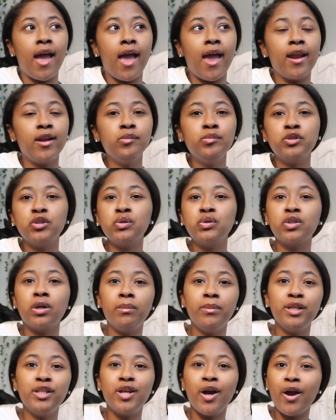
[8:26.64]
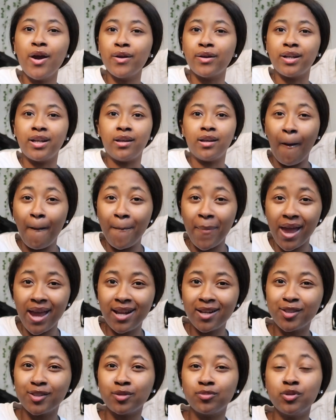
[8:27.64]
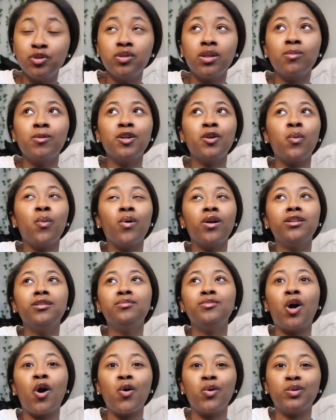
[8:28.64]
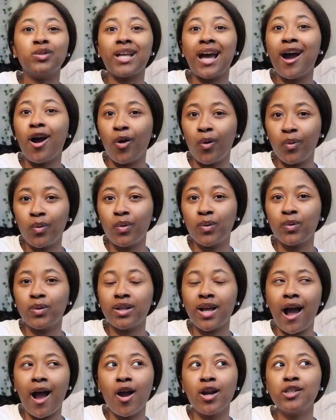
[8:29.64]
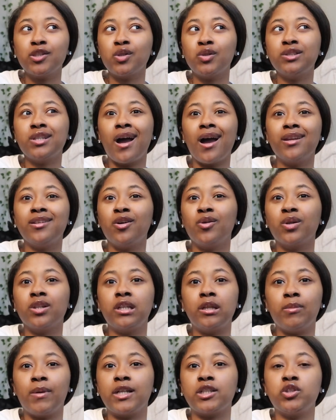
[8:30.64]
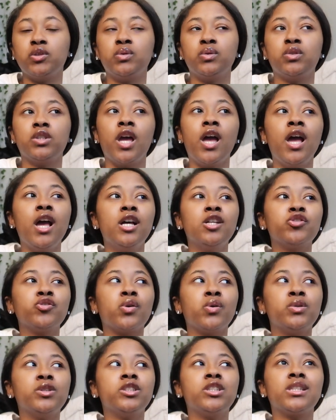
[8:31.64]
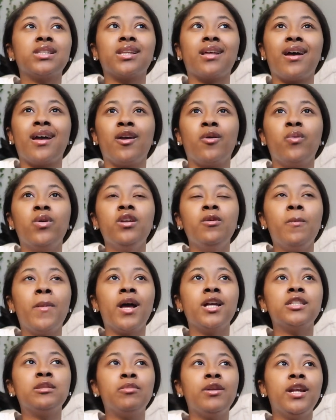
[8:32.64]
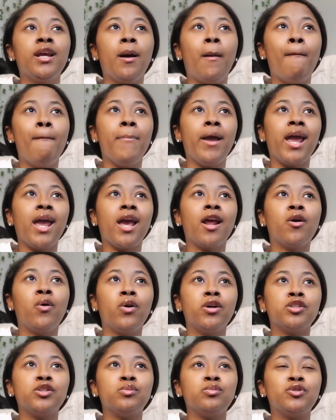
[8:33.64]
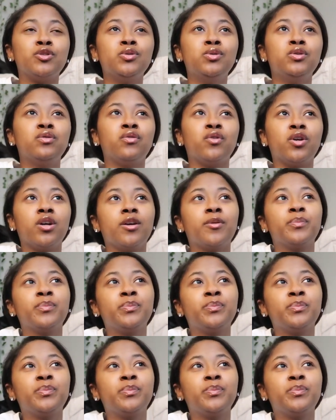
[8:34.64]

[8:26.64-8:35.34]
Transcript: And them shoes gonna be dirty. A band on some shoes, I'm gonna wear them hoes out. I already told y'all I don't clean my shoes. So it's just like, what am I spending a band on some shoes for?